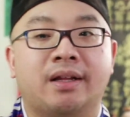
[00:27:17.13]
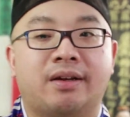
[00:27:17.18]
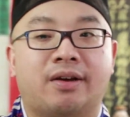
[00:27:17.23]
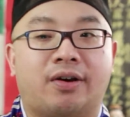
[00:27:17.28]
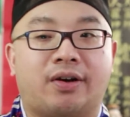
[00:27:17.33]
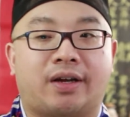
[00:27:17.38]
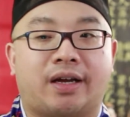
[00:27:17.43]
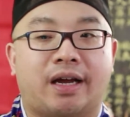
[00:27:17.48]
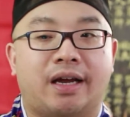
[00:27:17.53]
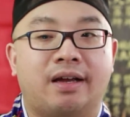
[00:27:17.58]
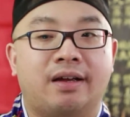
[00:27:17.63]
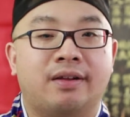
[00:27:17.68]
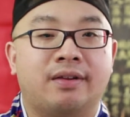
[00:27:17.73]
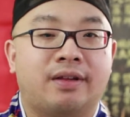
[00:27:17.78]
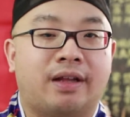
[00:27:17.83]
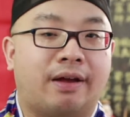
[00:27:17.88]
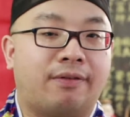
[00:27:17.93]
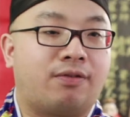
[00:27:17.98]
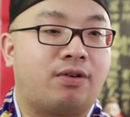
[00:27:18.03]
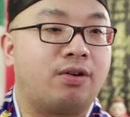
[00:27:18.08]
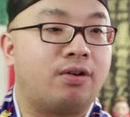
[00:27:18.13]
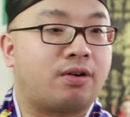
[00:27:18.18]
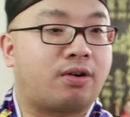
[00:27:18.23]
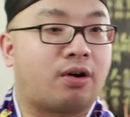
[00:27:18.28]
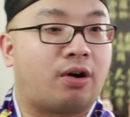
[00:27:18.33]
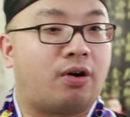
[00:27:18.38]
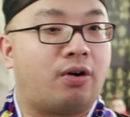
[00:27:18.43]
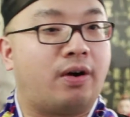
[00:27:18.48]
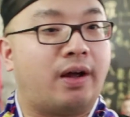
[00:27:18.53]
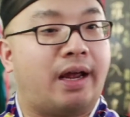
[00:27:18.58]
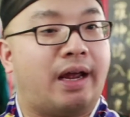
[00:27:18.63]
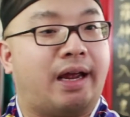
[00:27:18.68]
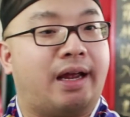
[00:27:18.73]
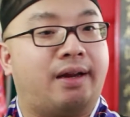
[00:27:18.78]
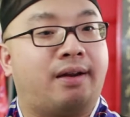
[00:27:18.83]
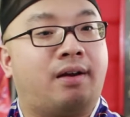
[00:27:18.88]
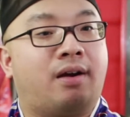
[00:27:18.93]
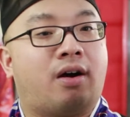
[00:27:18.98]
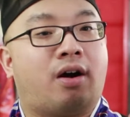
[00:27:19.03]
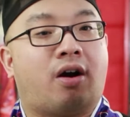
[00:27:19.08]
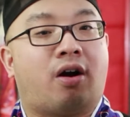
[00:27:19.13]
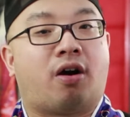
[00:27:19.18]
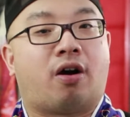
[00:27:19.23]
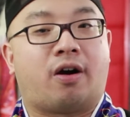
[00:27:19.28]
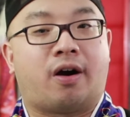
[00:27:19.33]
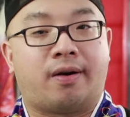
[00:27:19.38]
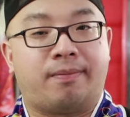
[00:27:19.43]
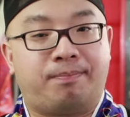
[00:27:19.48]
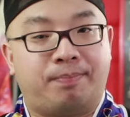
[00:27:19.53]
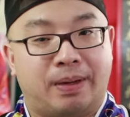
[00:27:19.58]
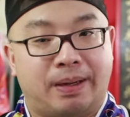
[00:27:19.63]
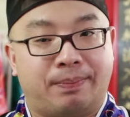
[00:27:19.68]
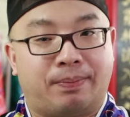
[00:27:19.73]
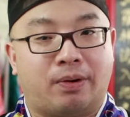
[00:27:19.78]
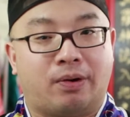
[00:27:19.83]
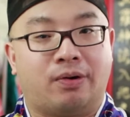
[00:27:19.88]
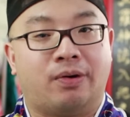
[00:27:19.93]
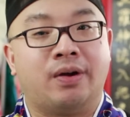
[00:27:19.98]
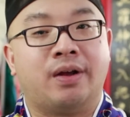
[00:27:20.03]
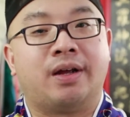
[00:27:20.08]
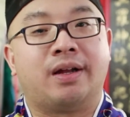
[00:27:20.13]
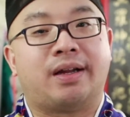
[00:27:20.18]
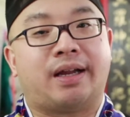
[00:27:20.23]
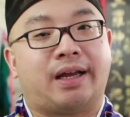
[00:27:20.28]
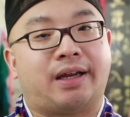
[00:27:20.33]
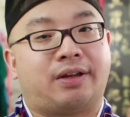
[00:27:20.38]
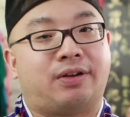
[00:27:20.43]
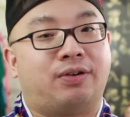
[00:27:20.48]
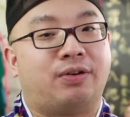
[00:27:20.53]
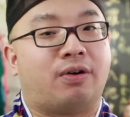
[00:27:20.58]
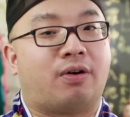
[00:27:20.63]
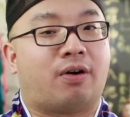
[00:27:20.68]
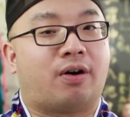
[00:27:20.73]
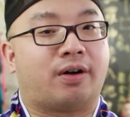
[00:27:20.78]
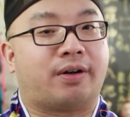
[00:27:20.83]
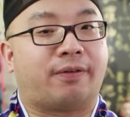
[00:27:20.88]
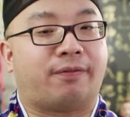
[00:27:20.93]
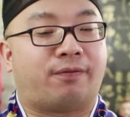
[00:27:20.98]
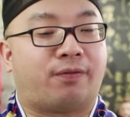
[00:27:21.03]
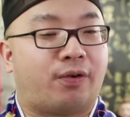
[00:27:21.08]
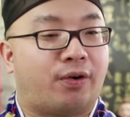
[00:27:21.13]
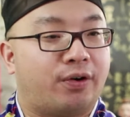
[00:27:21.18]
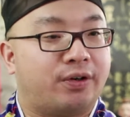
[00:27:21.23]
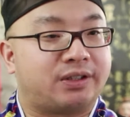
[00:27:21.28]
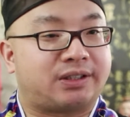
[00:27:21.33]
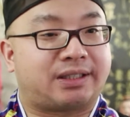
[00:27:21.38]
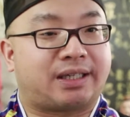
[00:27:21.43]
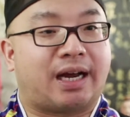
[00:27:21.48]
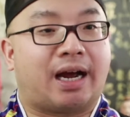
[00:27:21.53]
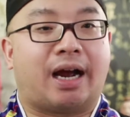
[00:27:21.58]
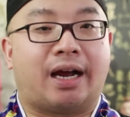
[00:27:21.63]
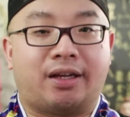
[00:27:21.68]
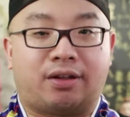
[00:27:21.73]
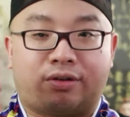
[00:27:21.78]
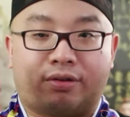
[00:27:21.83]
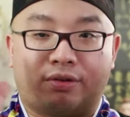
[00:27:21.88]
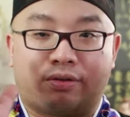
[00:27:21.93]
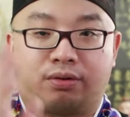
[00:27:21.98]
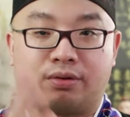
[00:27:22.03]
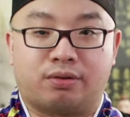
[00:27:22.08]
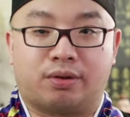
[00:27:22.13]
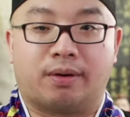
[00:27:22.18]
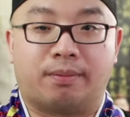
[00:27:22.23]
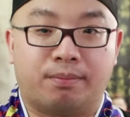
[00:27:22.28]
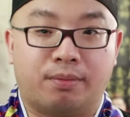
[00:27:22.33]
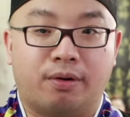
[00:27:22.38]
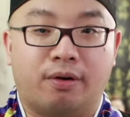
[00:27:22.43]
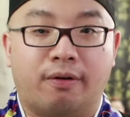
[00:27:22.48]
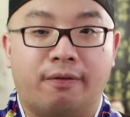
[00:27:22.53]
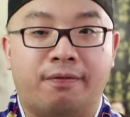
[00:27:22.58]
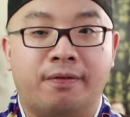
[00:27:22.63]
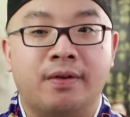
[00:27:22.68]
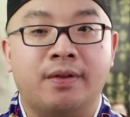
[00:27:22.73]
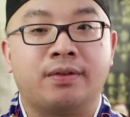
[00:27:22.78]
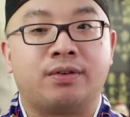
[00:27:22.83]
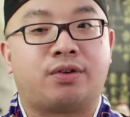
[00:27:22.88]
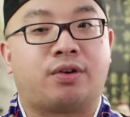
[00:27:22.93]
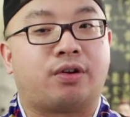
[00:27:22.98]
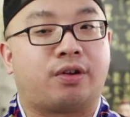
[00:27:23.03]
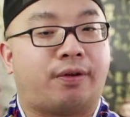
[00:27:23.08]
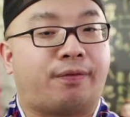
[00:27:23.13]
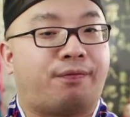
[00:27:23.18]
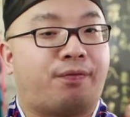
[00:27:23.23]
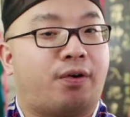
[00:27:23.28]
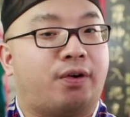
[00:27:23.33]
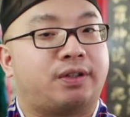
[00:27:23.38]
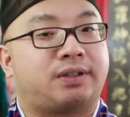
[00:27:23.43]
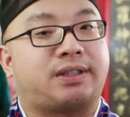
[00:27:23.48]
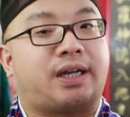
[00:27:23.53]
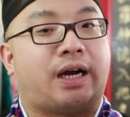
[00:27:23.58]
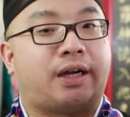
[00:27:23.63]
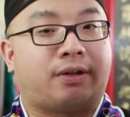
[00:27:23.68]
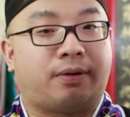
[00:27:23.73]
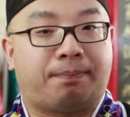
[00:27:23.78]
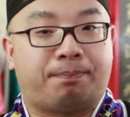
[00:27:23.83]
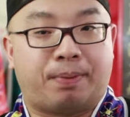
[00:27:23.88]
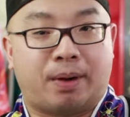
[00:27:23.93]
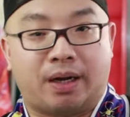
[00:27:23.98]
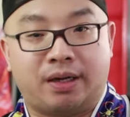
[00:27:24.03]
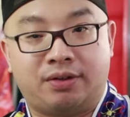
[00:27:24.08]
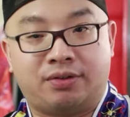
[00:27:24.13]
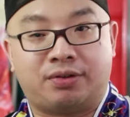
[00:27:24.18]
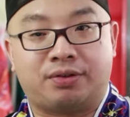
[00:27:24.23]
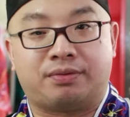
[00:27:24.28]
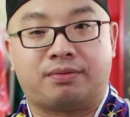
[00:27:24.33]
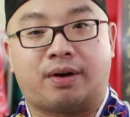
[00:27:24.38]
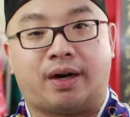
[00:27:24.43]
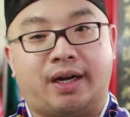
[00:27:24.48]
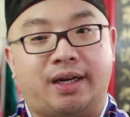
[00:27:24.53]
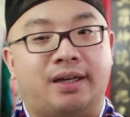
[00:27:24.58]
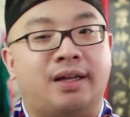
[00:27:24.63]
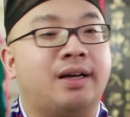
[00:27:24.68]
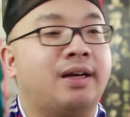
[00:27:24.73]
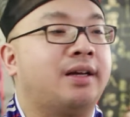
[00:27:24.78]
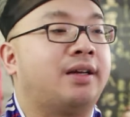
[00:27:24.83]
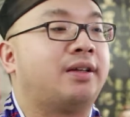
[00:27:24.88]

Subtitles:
Okay, if you go and harm people, like you are the first guy to do the move, you're the first guy to punch, right?